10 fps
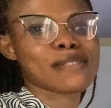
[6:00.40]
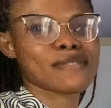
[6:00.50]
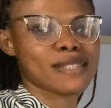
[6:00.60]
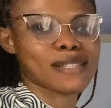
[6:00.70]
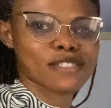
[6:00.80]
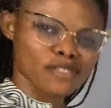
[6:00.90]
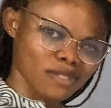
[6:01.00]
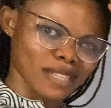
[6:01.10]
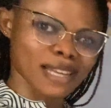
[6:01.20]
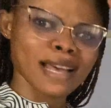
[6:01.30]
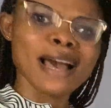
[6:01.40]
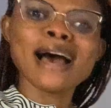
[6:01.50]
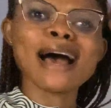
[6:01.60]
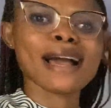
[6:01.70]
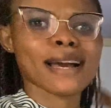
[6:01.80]
dividend. Now
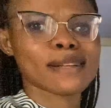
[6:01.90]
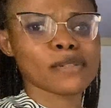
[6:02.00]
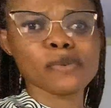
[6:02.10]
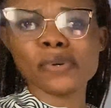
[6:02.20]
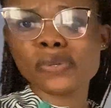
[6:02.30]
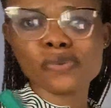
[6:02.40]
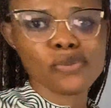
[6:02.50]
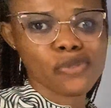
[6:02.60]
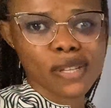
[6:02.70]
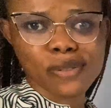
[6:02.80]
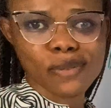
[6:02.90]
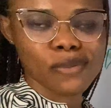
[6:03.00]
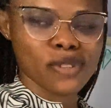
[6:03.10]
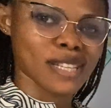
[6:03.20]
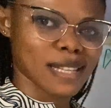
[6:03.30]
I can they want to stress
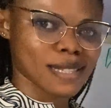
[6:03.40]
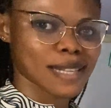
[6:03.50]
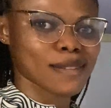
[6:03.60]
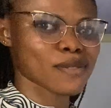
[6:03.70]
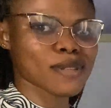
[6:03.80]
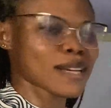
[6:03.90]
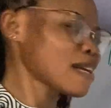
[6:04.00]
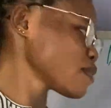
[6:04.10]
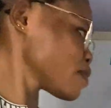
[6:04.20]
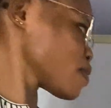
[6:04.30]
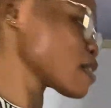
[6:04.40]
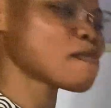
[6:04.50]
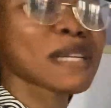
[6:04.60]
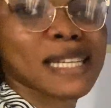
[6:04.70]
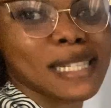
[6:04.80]
you, you understand? So they cannot just
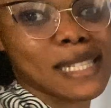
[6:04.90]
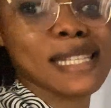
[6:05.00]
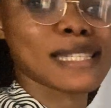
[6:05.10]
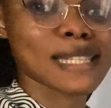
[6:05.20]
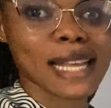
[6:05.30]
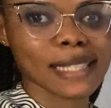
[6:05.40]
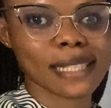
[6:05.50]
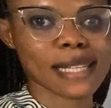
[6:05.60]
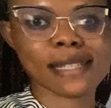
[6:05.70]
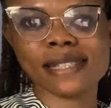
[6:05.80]
make it easy like that.